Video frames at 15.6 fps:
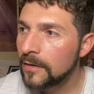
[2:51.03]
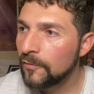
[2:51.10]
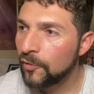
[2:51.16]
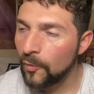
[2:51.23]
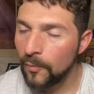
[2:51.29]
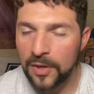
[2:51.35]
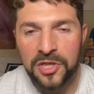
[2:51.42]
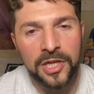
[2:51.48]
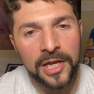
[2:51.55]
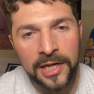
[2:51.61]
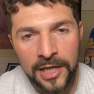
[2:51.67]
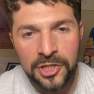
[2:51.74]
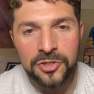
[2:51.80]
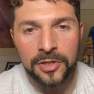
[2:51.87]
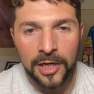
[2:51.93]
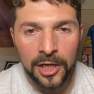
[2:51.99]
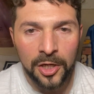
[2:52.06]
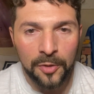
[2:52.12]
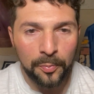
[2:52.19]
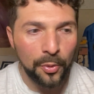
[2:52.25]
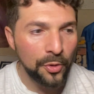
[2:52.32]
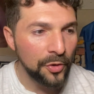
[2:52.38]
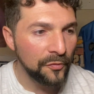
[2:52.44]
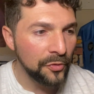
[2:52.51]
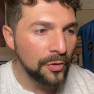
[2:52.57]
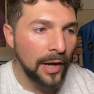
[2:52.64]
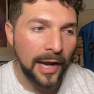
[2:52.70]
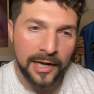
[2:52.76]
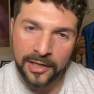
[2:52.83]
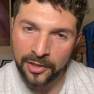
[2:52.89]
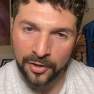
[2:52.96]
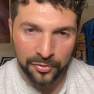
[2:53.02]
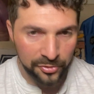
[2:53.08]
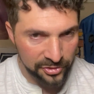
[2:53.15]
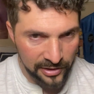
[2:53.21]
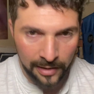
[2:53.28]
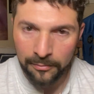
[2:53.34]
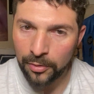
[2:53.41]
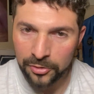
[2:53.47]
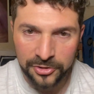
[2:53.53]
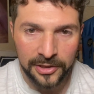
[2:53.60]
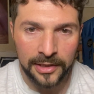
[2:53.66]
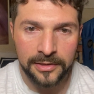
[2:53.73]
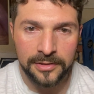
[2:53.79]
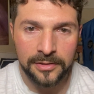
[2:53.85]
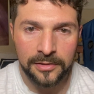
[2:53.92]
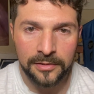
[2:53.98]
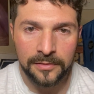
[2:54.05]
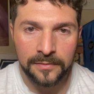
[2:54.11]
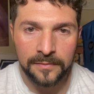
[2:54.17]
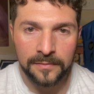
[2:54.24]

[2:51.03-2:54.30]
From an educated point of view, I can understand both sides.